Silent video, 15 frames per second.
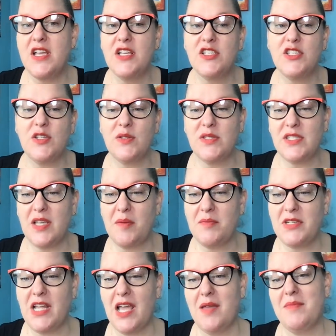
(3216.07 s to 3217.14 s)
So
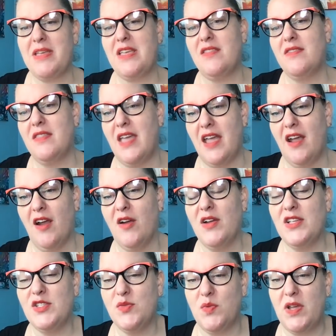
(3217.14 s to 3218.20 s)
sometime in there
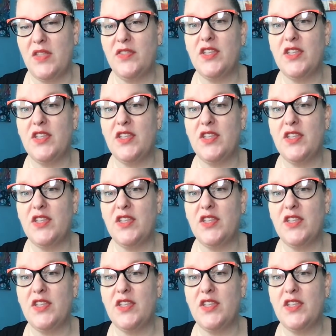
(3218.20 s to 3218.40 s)
is when